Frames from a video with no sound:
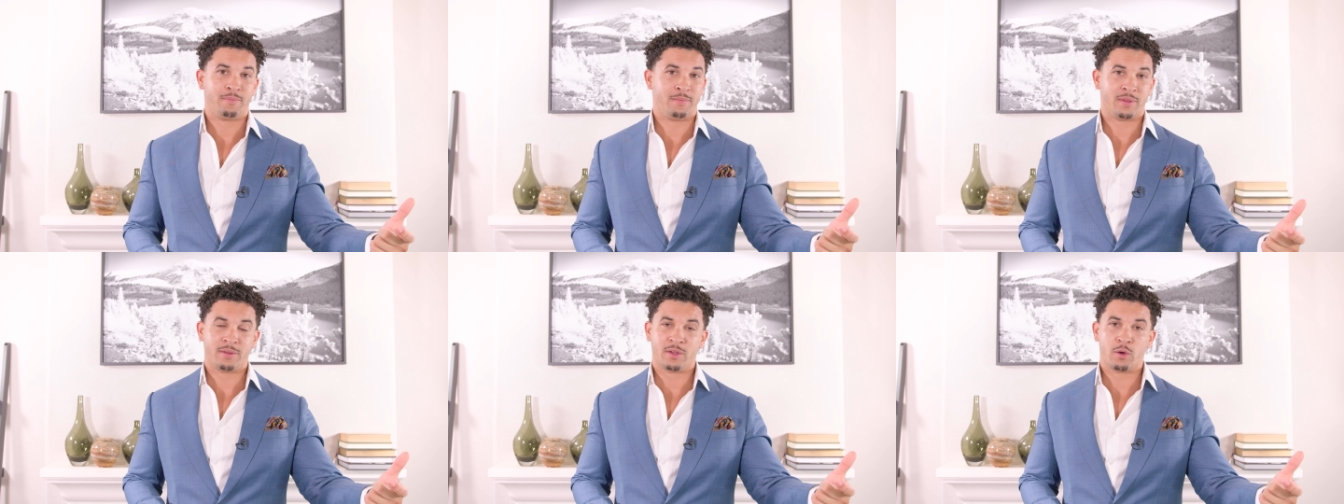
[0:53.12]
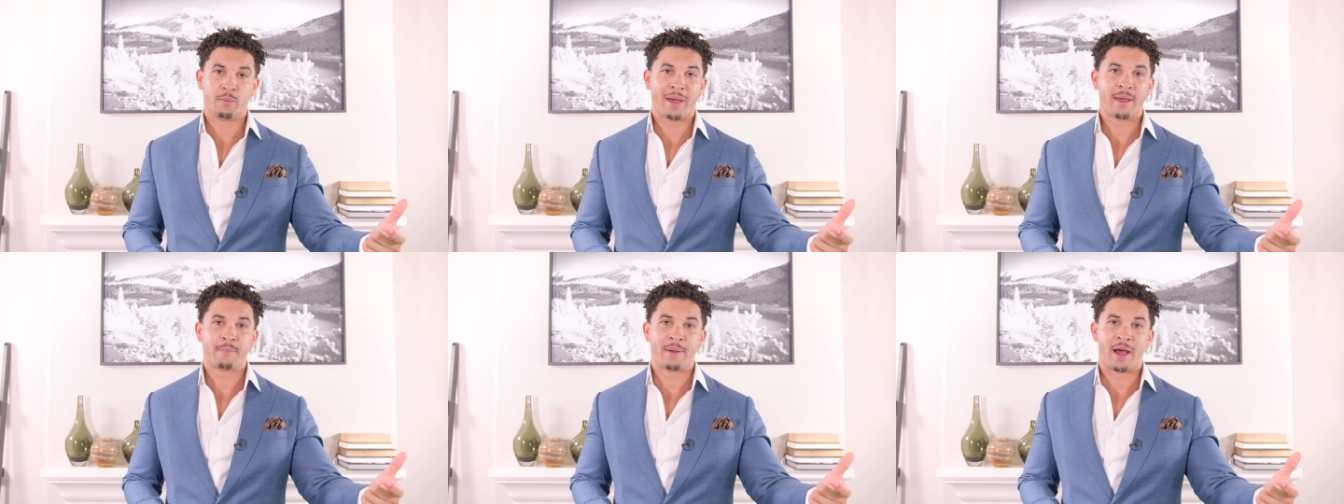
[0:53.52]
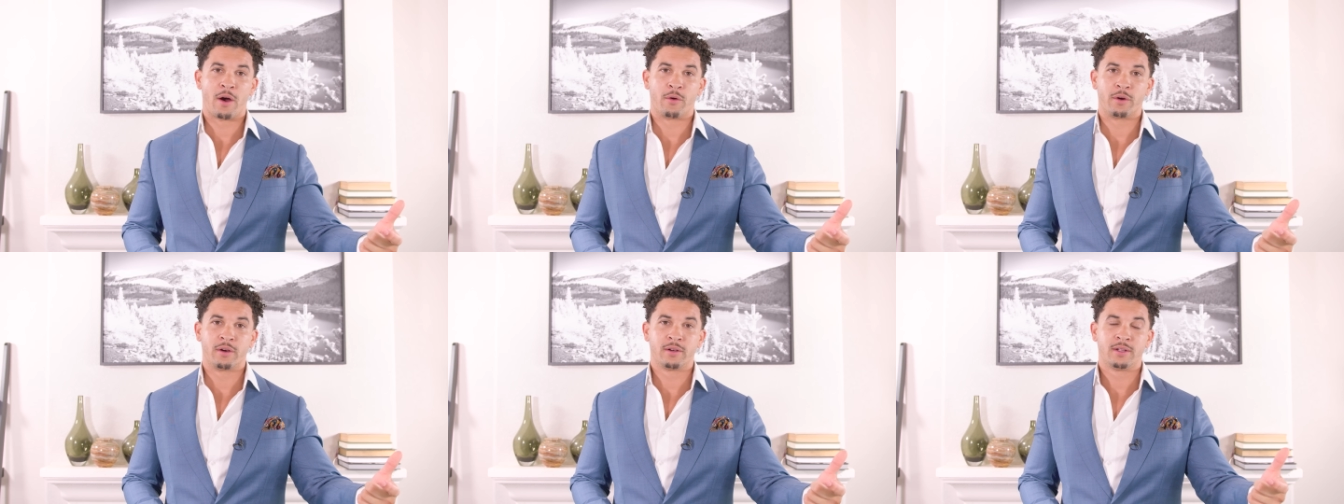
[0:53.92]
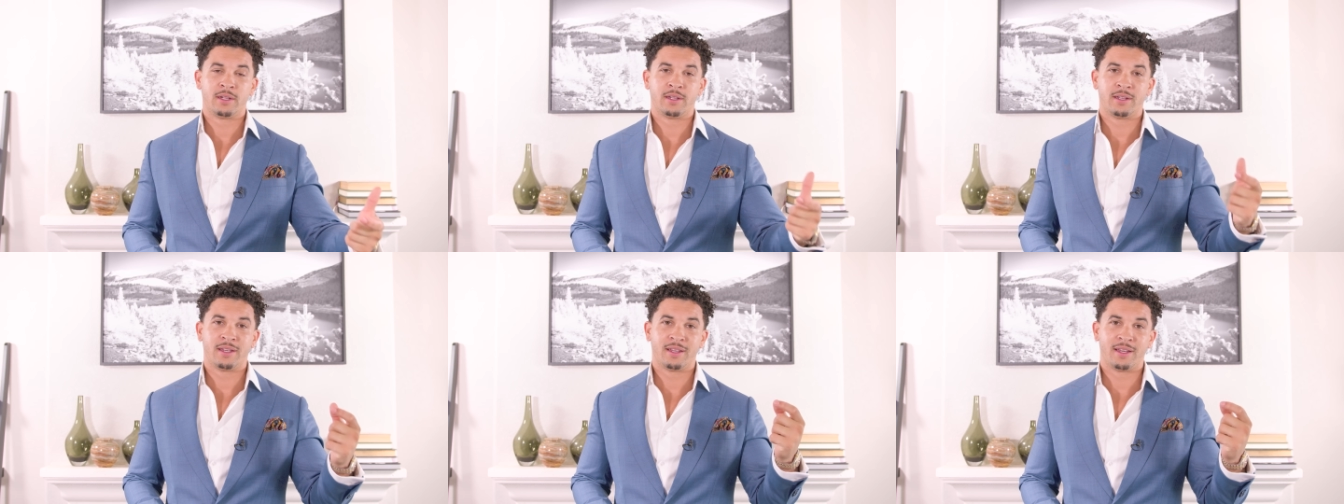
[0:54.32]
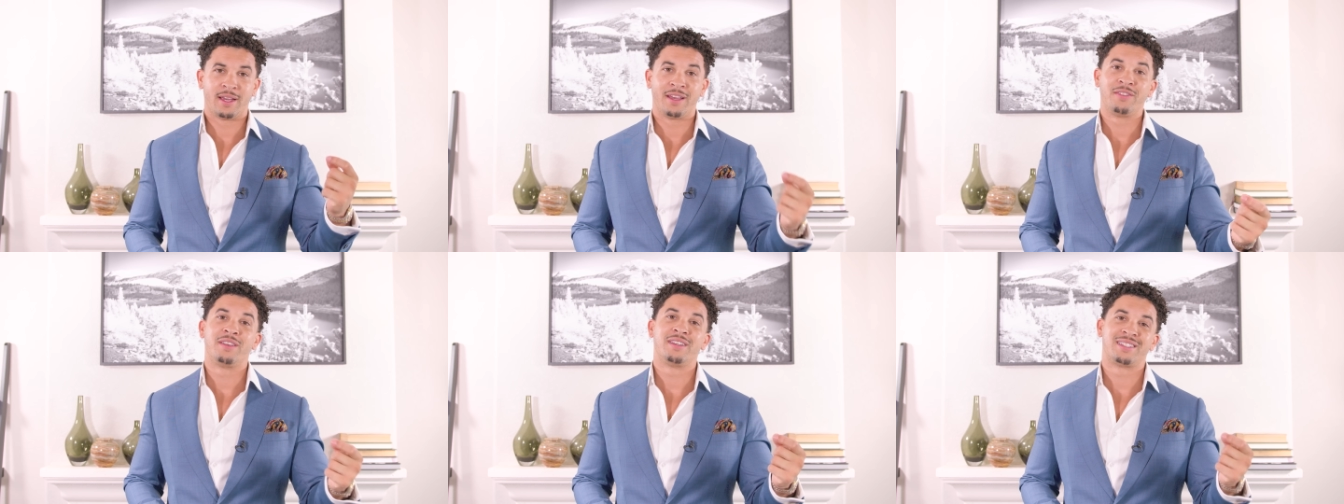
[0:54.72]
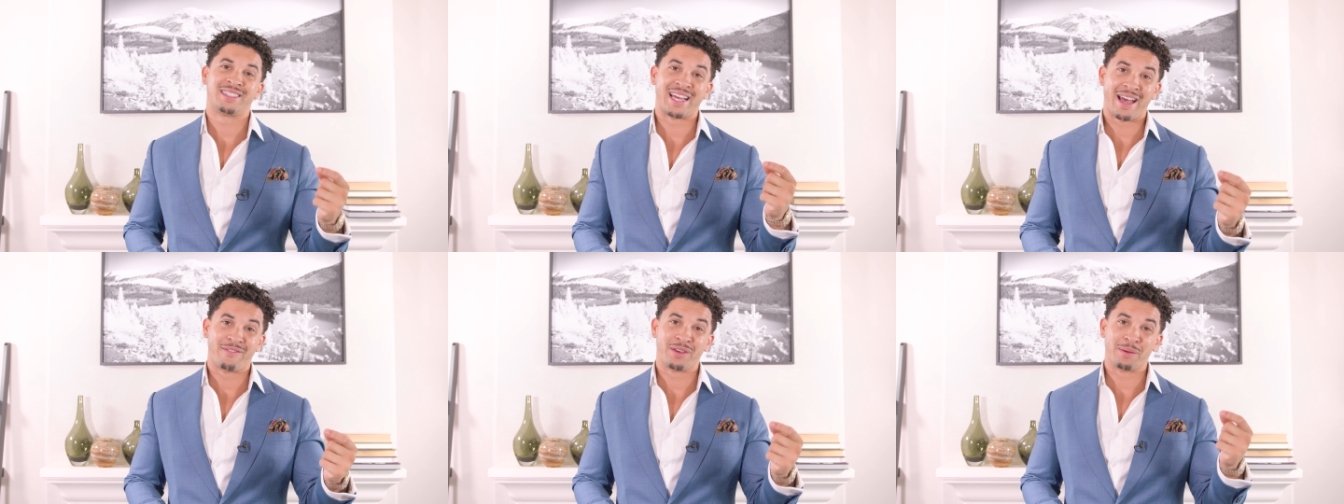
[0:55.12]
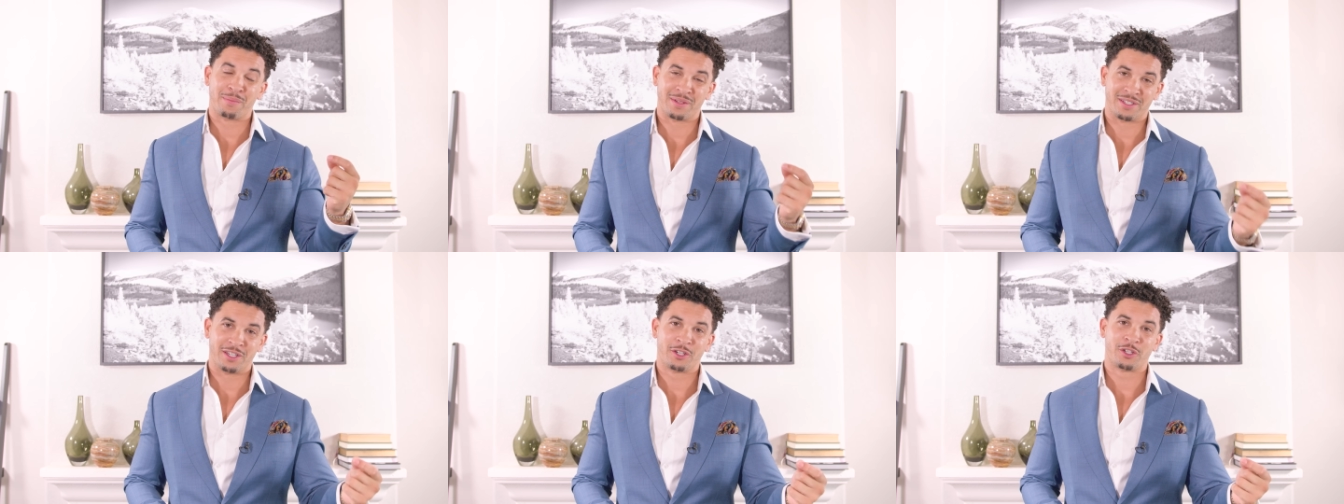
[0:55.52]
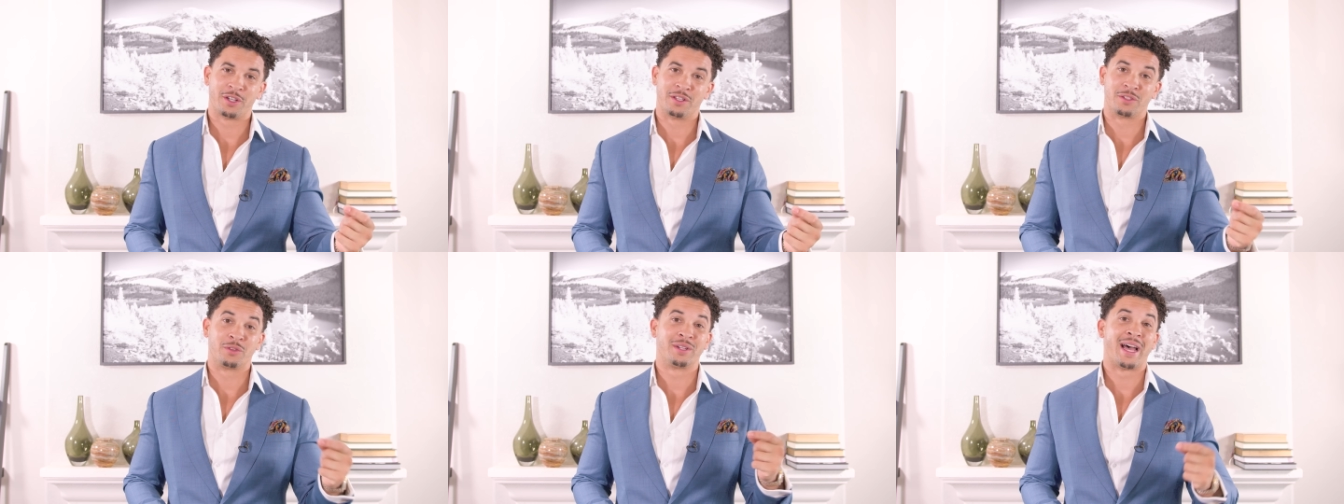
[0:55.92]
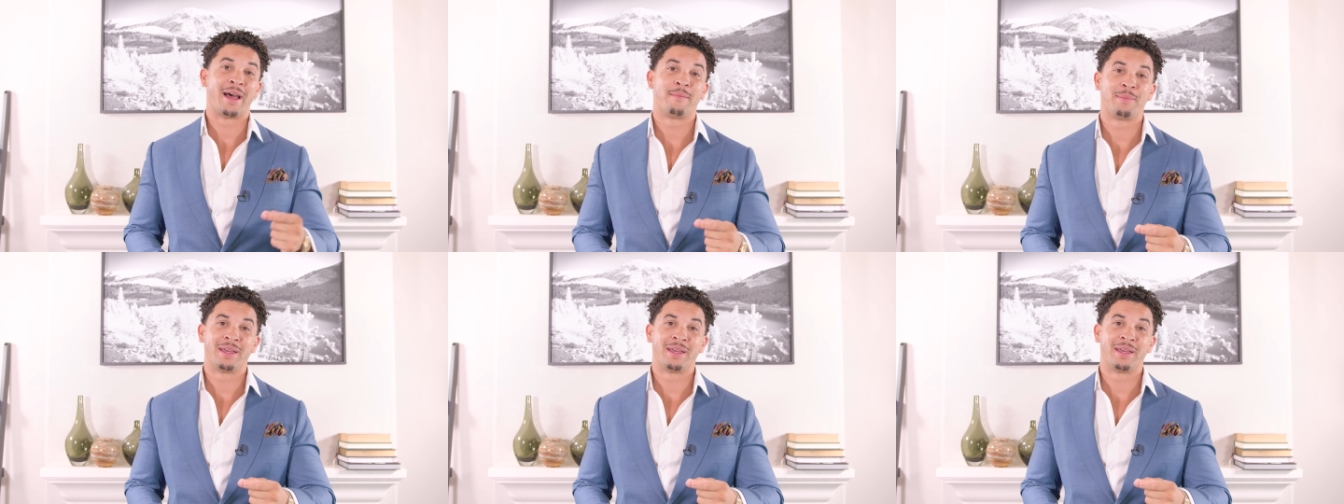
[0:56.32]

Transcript: you know manpower in these staffing positions or not